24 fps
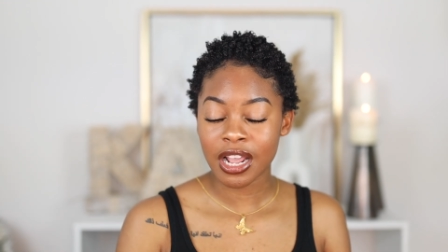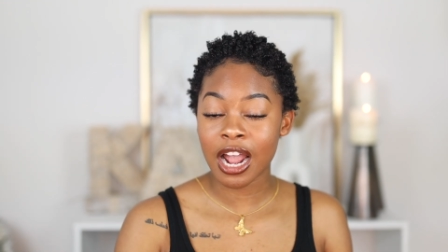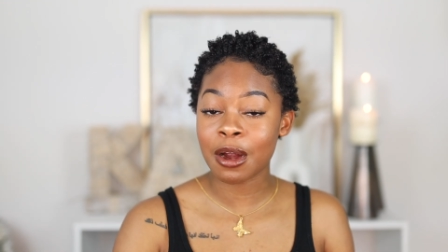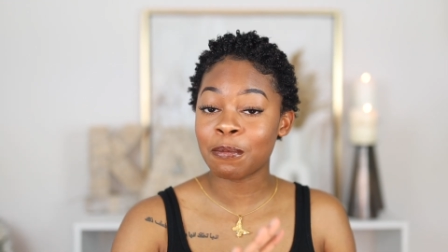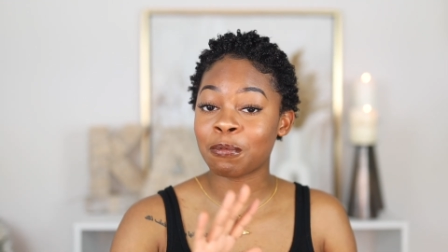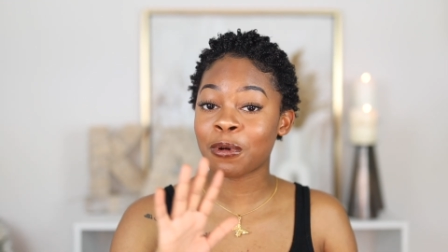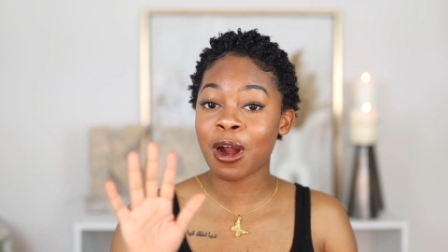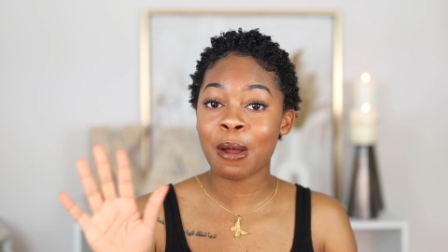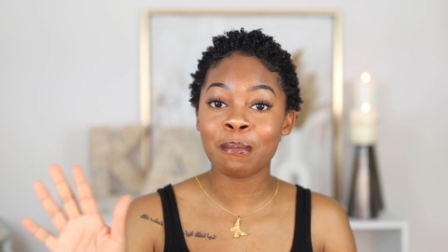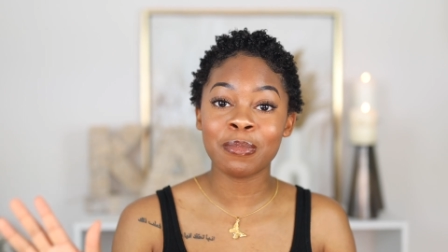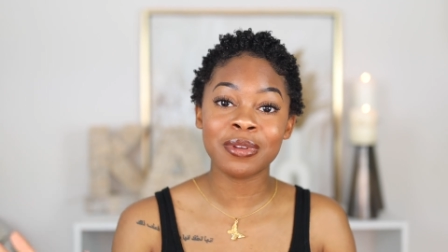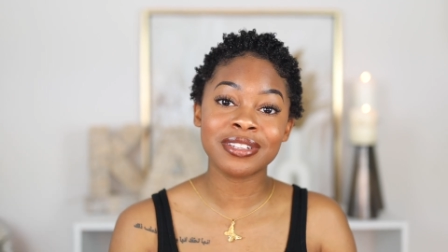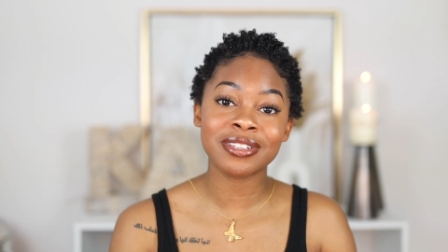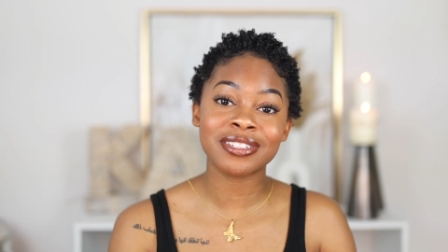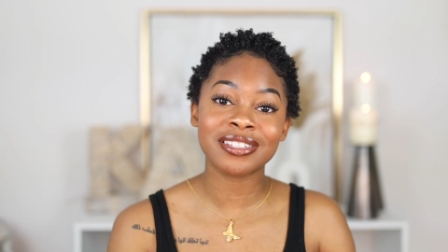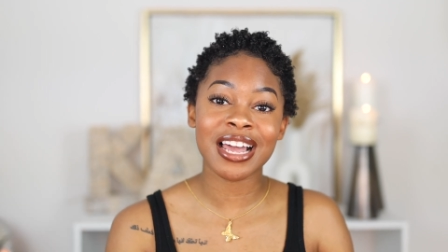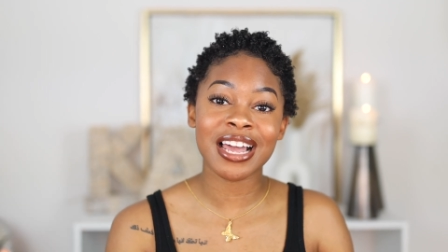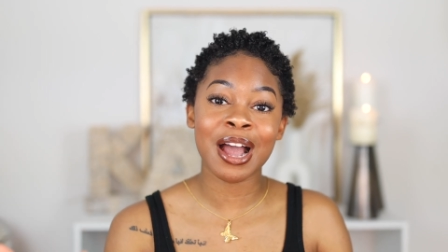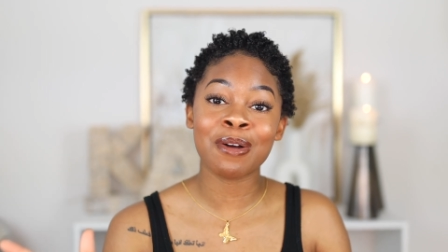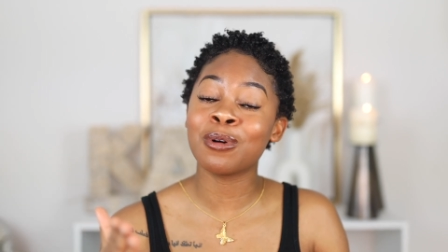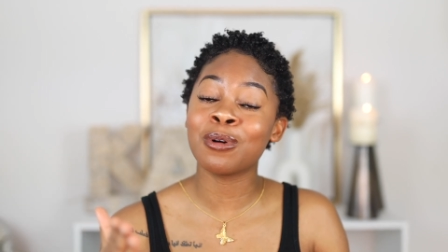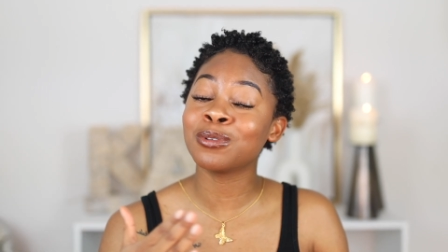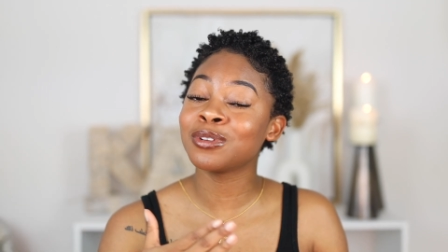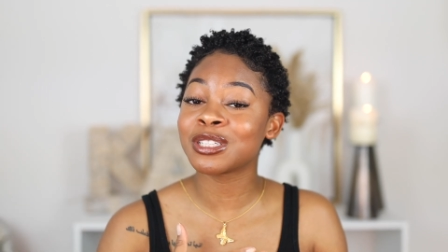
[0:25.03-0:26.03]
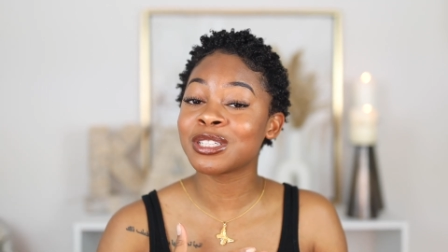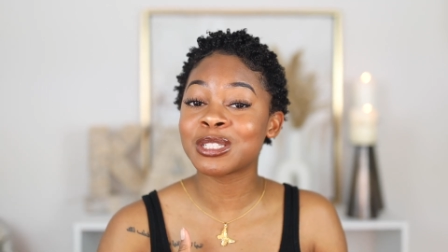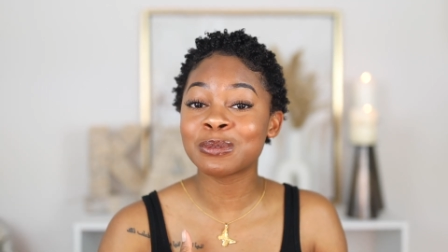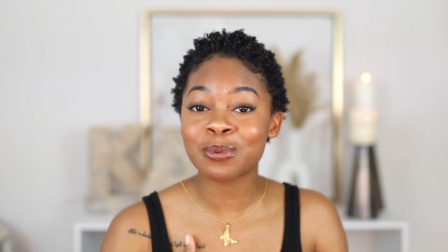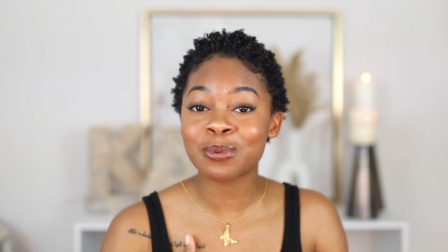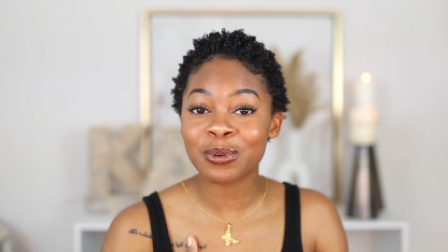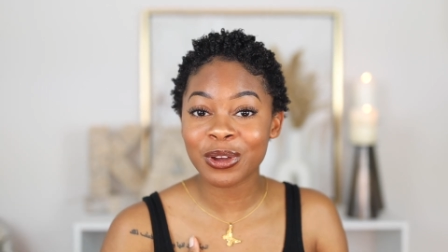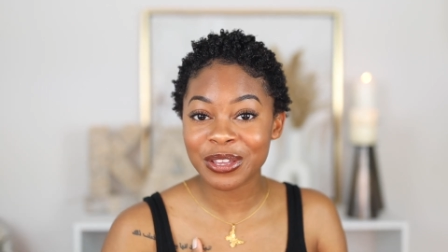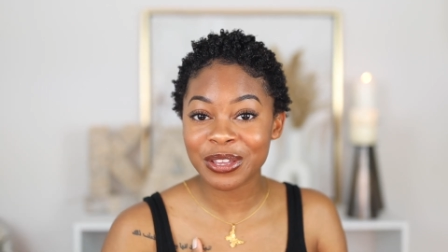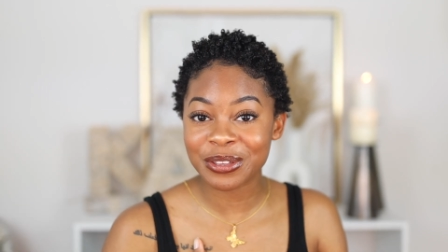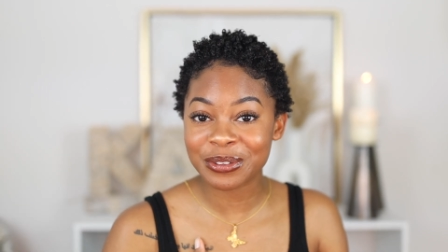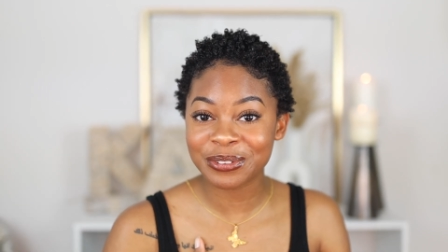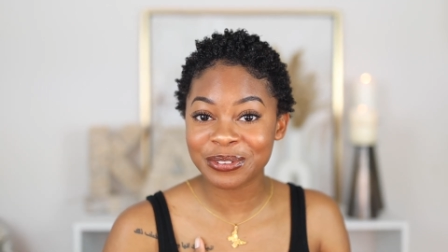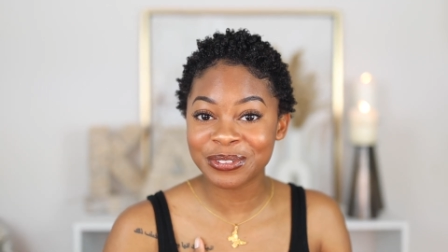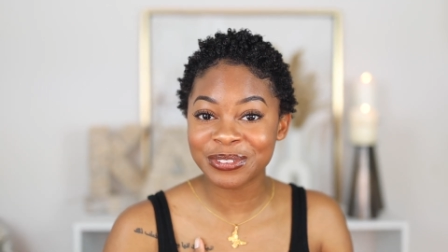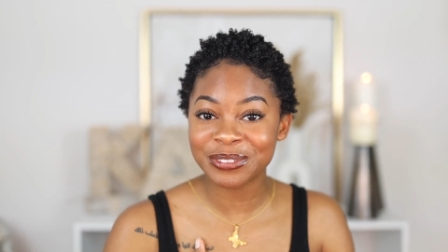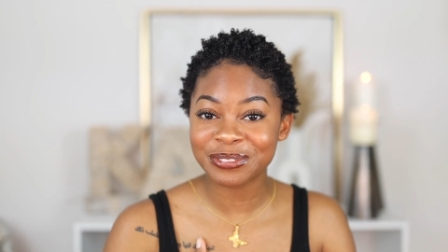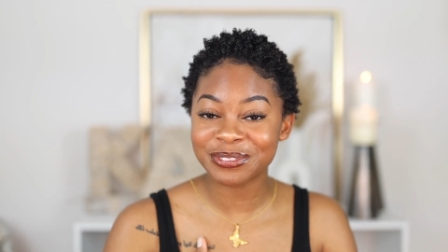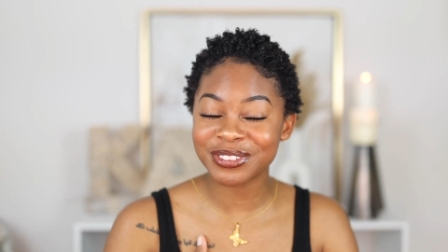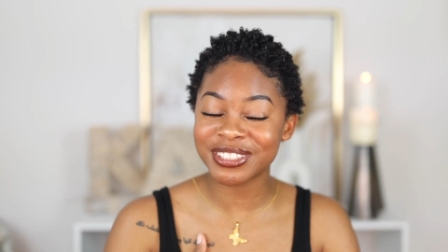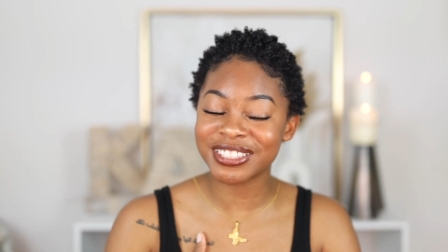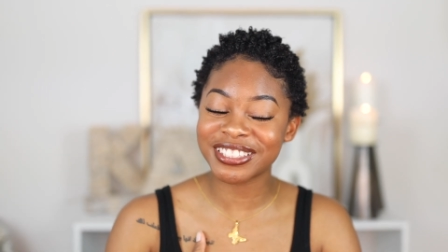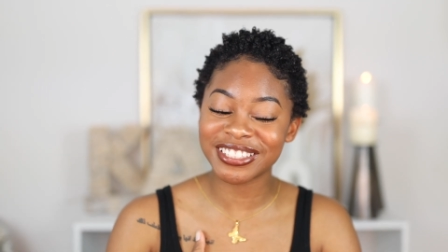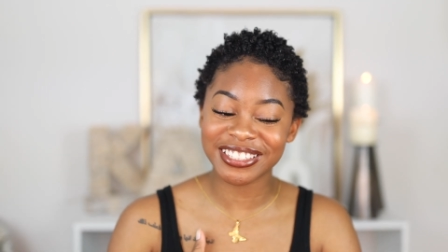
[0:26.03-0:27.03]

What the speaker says: I promise I won't disappoint you.